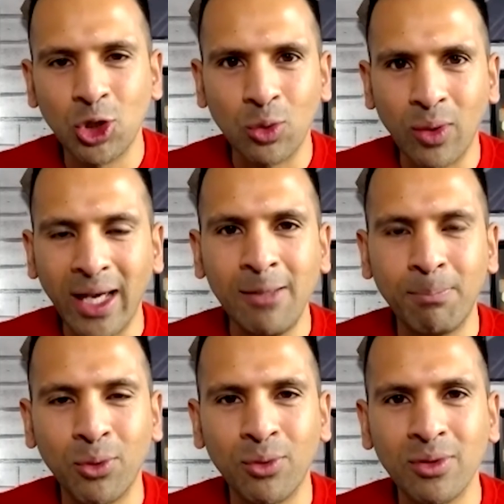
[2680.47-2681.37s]
juggle
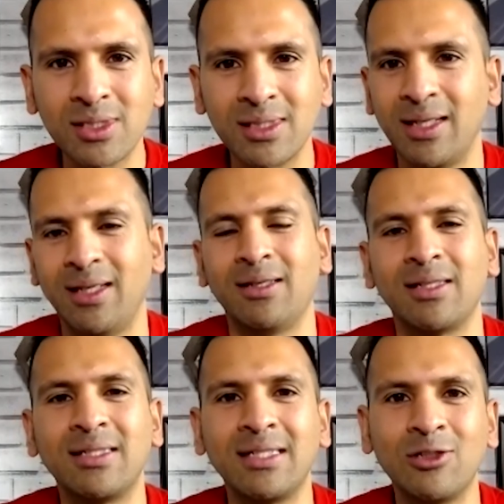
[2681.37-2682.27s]
8 balls
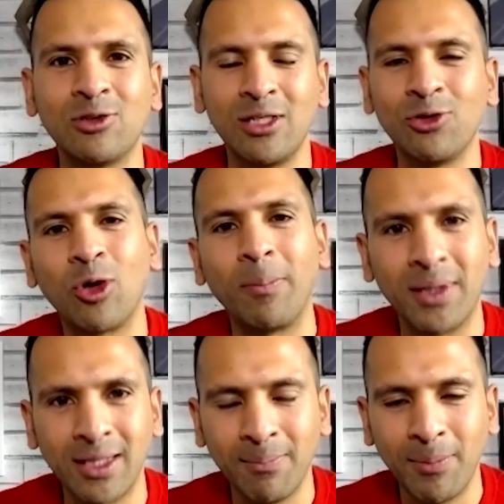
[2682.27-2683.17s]
and continuously
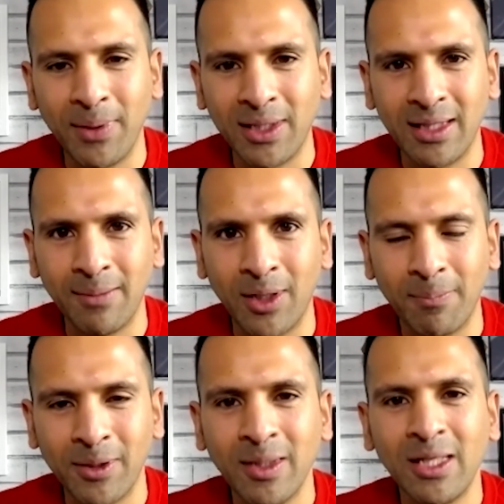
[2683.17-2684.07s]
dropping them and picking them
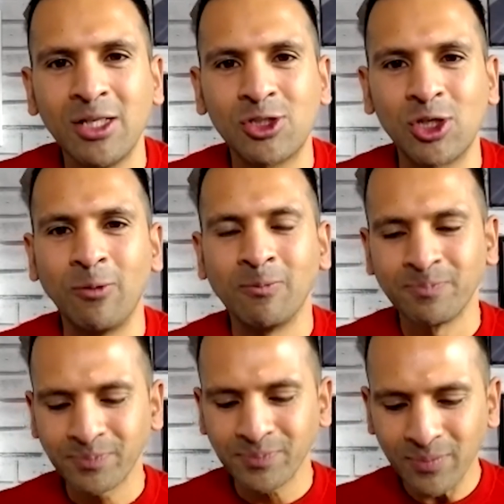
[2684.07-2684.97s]
up. So
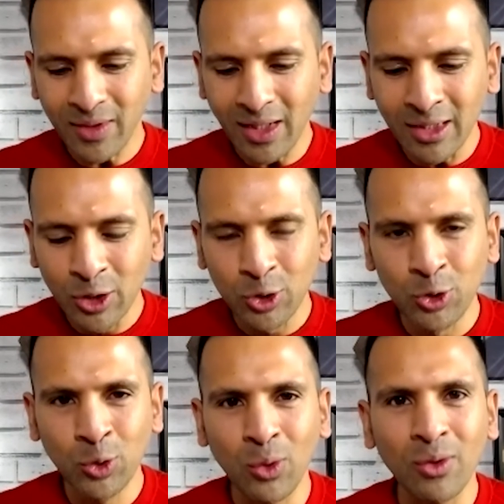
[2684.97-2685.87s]

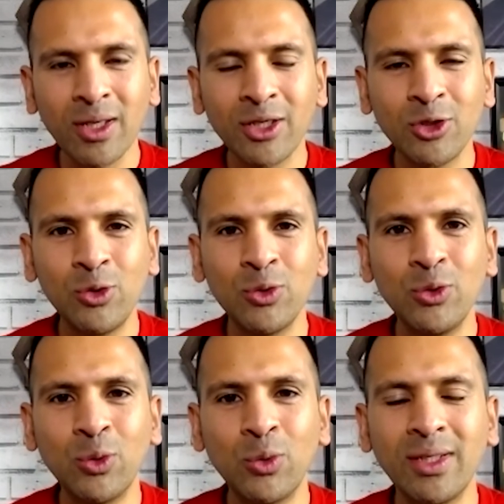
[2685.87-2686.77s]
your
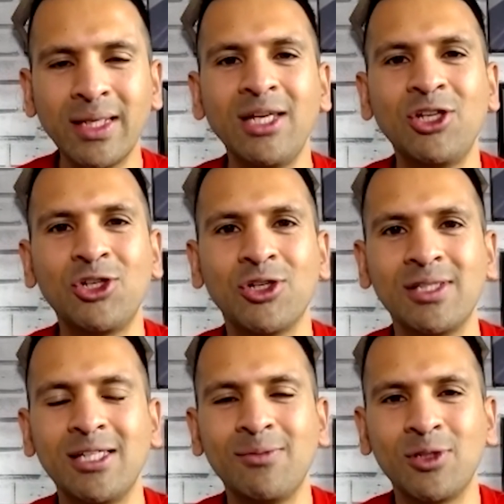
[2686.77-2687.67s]

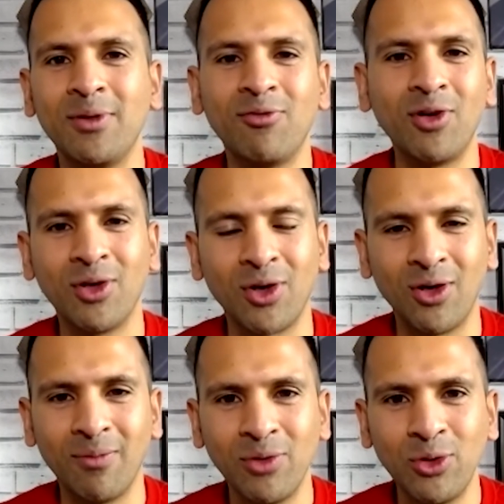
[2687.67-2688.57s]
nature seems to be very
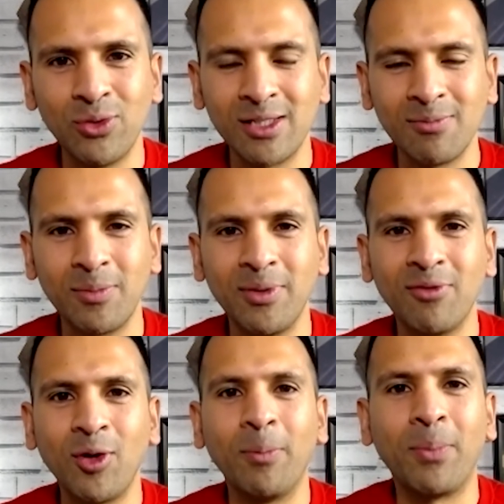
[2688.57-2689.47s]
calm. You seem to
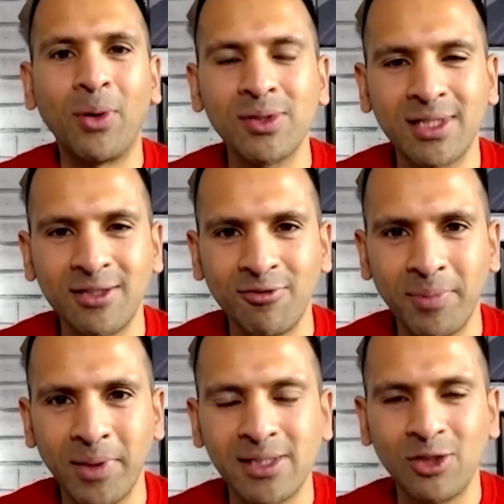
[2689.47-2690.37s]
be a very positive
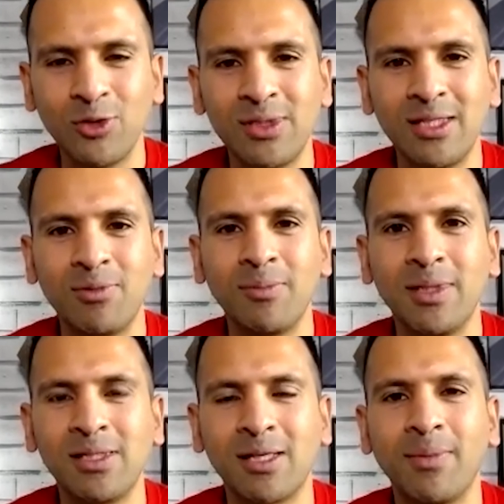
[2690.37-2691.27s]
person. You seem to
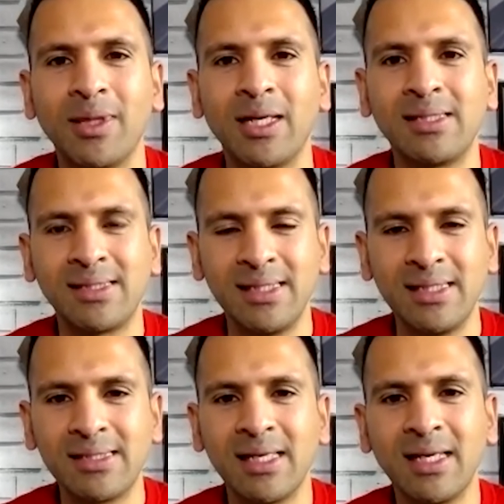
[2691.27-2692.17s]
be someone that
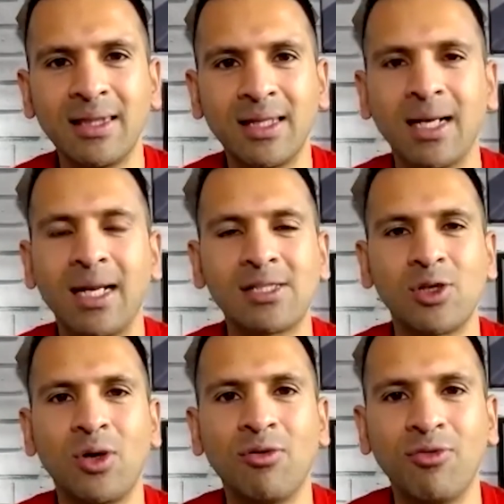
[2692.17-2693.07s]
sees the
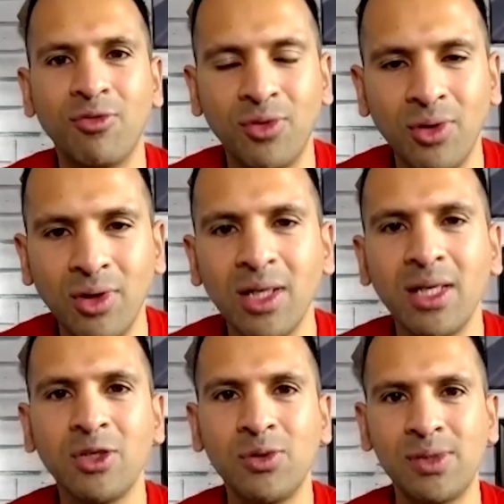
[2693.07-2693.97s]
glass half full.
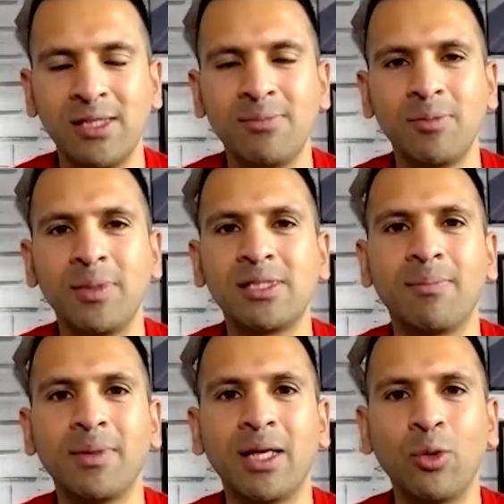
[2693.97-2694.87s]
You seem to be
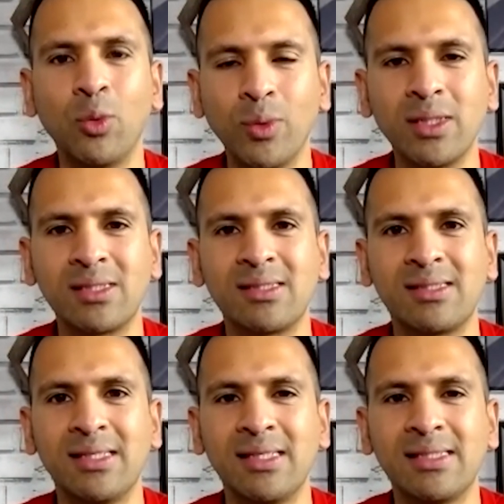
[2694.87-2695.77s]
someone that always
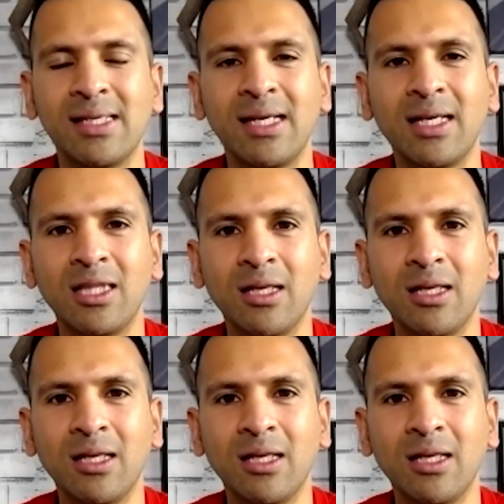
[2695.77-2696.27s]
sees